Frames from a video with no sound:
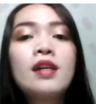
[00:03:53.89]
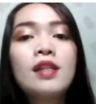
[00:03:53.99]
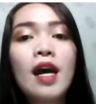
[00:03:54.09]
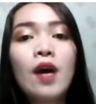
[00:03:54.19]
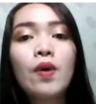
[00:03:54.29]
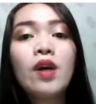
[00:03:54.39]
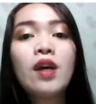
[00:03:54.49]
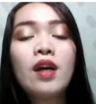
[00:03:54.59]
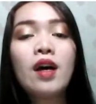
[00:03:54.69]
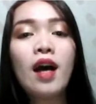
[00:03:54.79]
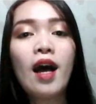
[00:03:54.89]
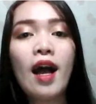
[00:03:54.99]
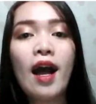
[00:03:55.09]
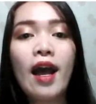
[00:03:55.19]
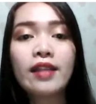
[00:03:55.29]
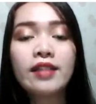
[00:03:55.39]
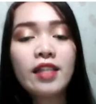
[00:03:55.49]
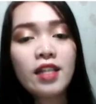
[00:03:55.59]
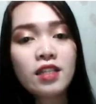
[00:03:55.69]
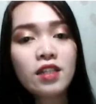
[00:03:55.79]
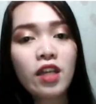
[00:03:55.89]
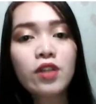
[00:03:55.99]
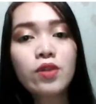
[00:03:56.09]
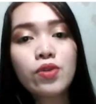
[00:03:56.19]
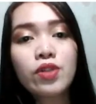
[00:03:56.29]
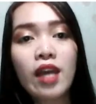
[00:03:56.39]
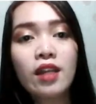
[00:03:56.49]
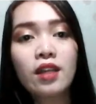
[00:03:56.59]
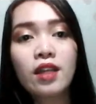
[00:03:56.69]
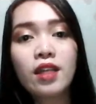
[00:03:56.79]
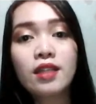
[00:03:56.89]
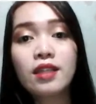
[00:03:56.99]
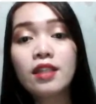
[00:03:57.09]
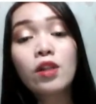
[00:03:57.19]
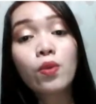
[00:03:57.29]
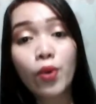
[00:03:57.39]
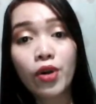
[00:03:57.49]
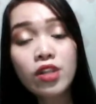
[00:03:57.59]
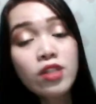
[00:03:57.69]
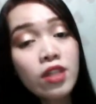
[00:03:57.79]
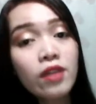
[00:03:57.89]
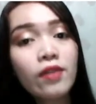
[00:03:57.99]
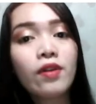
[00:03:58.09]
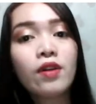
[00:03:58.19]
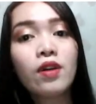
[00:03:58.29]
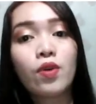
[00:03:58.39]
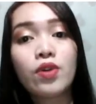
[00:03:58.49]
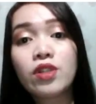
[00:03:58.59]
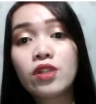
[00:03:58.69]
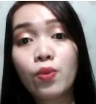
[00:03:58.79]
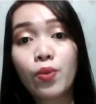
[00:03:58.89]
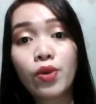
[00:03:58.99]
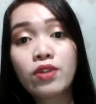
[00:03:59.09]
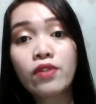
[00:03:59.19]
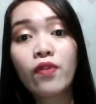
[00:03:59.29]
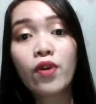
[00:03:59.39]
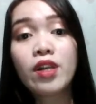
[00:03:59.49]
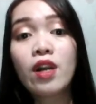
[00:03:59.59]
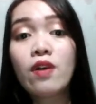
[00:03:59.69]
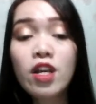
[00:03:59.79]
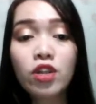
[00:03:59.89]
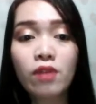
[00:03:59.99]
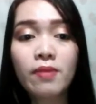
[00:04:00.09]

Now, I didn't include any signal word or signal words for narration